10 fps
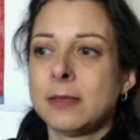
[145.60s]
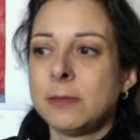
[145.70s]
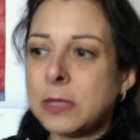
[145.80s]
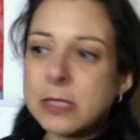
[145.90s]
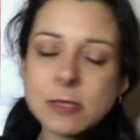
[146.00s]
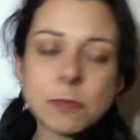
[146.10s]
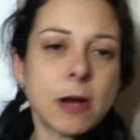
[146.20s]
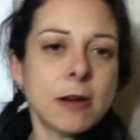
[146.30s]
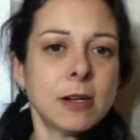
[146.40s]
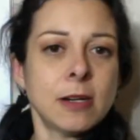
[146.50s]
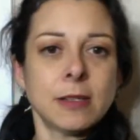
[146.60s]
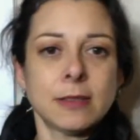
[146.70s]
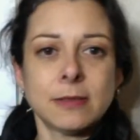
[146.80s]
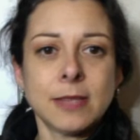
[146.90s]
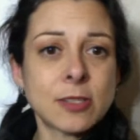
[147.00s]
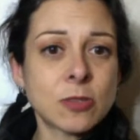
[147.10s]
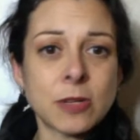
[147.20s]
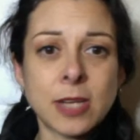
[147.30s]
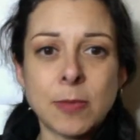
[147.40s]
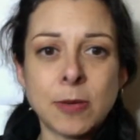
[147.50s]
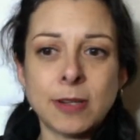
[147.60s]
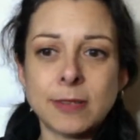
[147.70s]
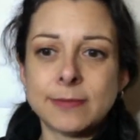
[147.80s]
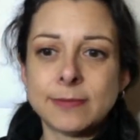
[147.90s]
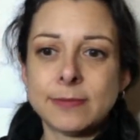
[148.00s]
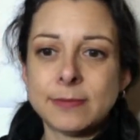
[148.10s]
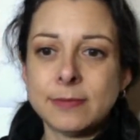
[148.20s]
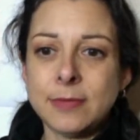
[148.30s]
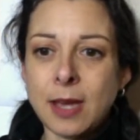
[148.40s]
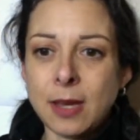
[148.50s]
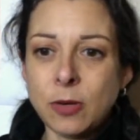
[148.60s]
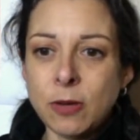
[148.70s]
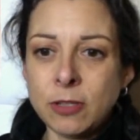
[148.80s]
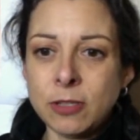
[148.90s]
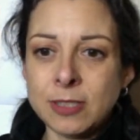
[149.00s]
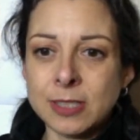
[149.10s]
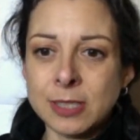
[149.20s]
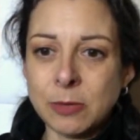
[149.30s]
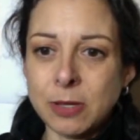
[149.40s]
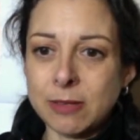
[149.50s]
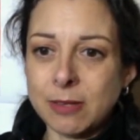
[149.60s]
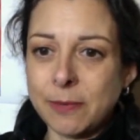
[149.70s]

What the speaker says: business partner, next door neighbor. Yeah, whoever you're dealing with.